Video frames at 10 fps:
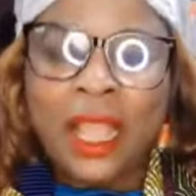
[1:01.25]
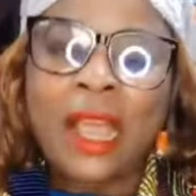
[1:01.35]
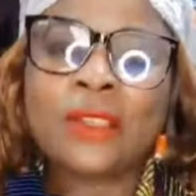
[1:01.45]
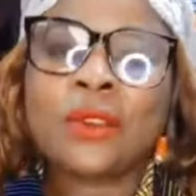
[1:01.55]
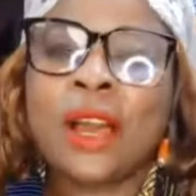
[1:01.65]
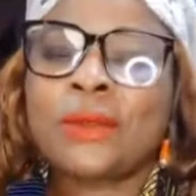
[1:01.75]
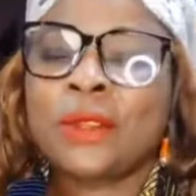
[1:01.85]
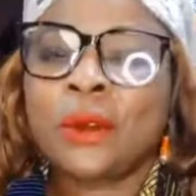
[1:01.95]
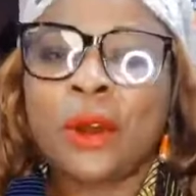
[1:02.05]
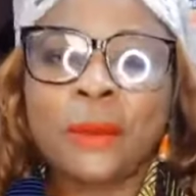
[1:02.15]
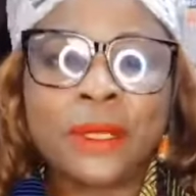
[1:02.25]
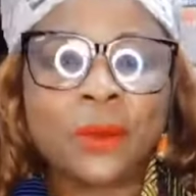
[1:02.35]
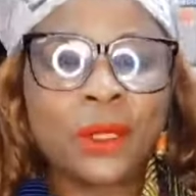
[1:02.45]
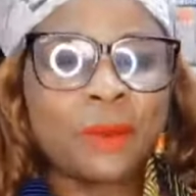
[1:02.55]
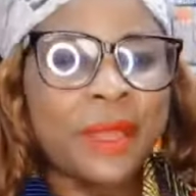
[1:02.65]
I also have some
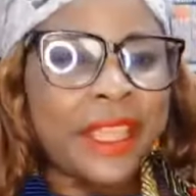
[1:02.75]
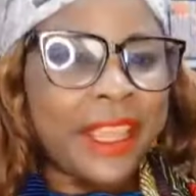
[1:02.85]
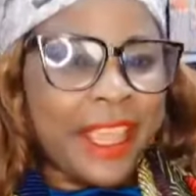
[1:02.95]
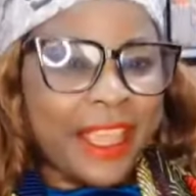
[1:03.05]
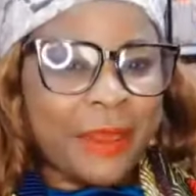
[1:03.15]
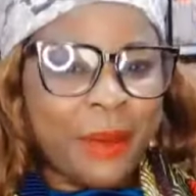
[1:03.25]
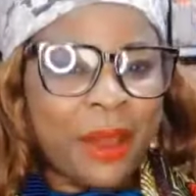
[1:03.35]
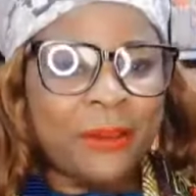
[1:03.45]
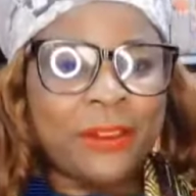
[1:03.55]
copies with me here in my